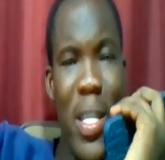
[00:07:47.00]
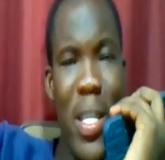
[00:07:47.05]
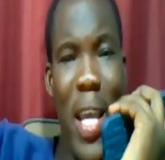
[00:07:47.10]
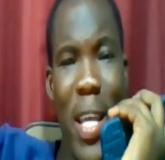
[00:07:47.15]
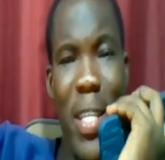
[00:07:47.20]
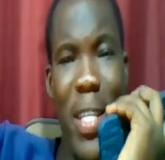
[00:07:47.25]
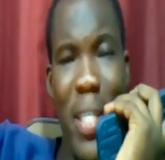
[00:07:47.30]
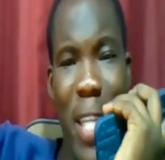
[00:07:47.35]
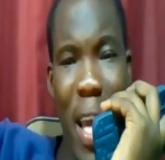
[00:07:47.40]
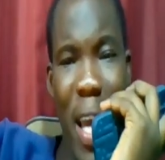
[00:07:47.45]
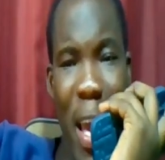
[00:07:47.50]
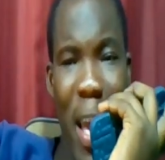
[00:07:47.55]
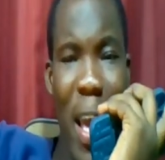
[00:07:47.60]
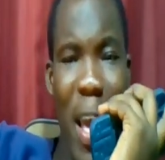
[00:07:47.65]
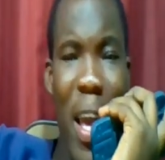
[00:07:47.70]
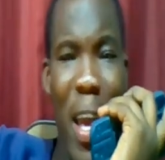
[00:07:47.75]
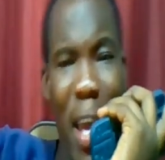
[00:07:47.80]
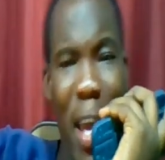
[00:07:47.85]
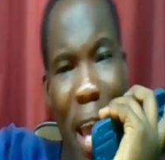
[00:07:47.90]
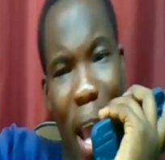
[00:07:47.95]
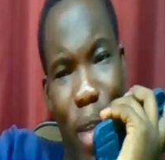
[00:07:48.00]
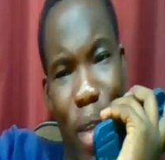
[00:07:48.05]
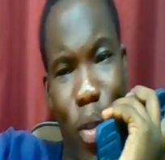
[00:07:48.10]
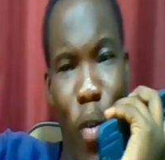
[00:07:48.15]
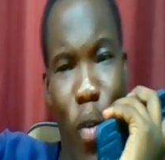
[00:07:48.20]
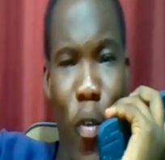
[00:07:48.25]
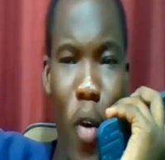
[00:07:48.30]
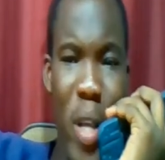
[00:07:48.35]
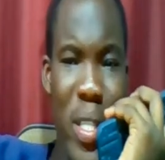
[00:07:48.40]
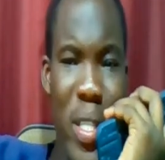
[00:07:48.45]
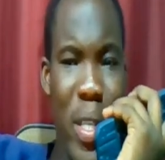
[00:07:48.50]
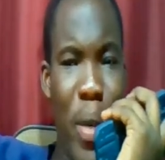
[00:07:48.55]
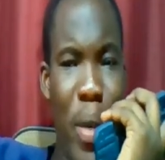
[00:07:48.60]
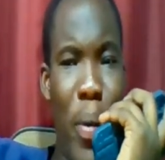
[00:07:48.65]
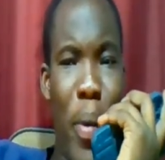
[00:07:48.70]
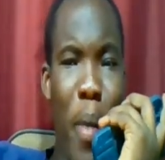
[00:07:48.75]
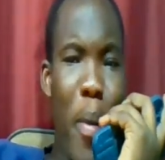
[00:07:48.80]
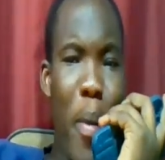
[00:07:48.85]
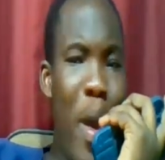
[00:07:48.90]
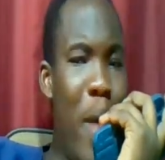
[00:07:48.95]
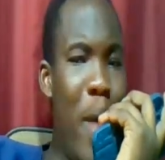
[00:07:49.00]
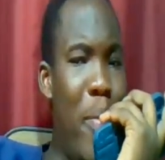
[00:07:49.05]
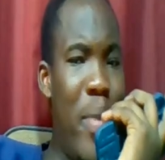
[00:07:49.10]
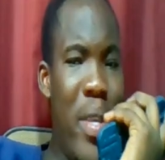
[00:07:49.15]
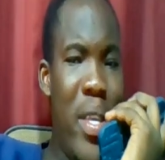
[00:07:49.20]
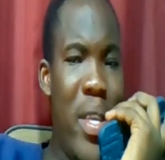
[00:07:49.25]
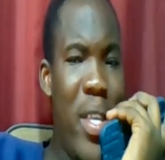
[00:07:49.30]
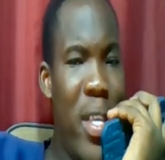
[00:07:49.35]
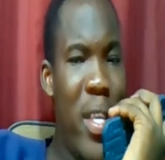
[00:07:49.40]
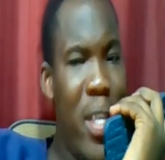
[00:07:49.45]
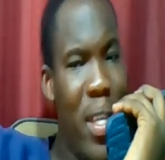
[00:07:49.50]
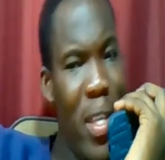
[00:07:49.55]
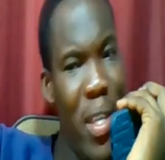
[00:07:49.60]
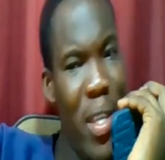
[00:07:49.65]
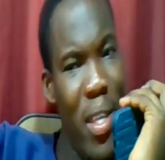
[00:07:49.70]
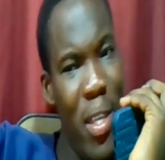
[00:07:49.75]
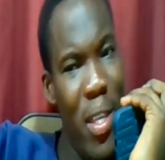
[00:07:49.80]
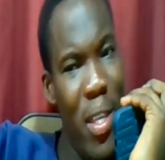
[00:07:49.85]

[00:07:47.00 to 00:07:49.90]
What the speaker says: ebedi o man we nim no wonim e-levy bi